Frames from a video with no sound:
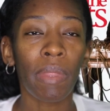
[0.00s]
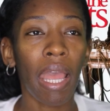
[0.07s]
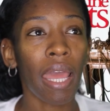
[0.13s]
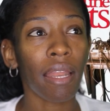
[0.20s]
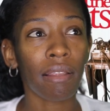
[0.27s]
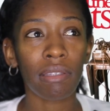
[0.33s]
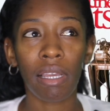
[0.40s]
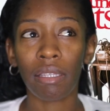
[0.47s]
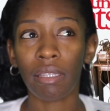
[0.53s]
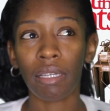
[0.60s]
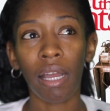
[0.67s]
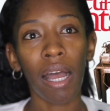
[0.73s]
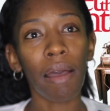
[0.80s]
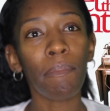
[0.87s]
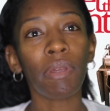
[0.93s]
And it's like the
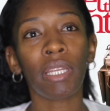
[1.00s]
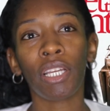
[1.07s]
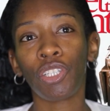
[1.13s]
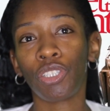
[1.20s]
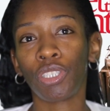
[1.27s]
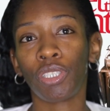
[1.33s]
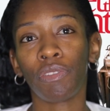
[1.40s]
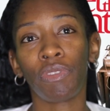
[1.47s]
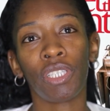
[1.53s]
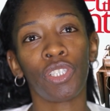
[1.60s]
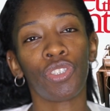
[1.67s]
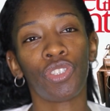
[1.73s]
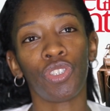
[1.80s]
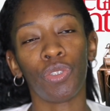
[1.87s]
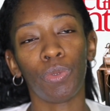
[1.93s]
combination of
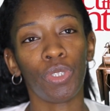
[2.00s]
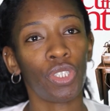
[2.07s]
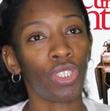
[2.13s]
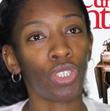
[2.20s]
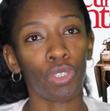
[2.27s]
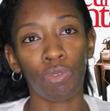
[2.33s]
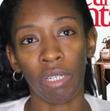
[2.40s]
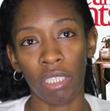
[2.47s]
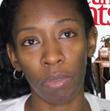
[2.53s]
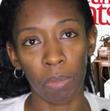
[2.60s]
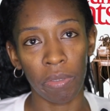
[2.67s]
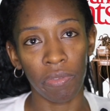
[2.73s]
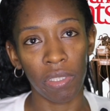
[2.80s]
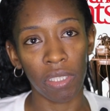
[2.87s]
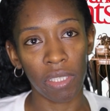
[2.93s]
these two is just a
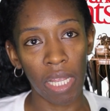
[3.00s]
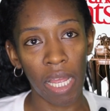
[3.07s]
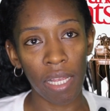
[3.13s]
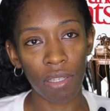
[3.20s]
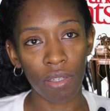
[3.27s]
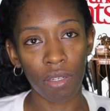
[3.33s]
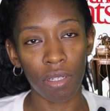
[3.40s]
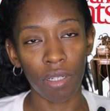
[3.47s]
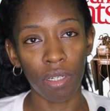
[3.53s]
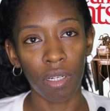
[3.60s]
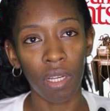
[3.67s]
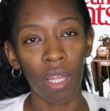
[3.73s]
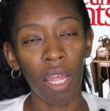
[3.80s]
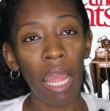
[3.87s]
recipe for disaster.